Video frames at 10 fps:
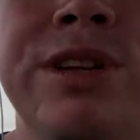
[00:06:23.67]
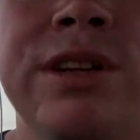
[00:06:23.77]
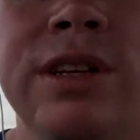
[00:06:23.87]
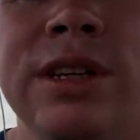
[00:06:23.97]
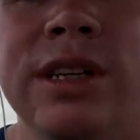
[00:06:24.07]

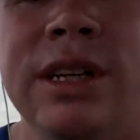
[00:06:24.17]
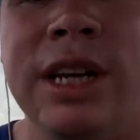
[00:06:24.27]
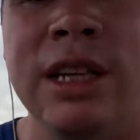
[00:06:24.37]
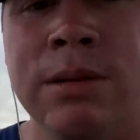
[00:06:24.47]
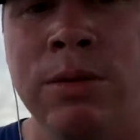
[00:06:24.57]

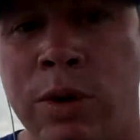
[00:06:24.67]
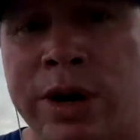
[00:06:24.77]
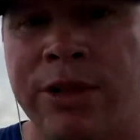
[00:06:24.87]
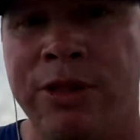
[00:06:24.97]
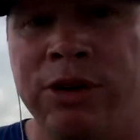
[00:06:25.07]
and get the
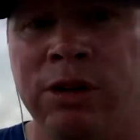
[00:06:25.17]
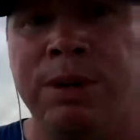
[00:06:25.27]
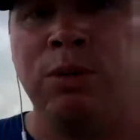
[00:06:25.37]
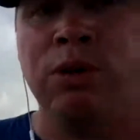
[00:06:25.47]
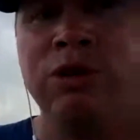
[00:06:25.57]
word out there a
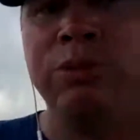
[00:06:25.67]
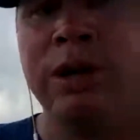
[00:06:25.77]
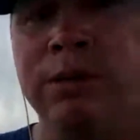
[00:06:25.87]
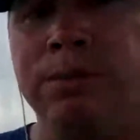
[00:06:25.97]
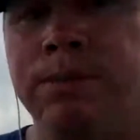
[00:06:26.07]
little bit more as
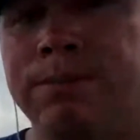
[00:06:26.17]
well.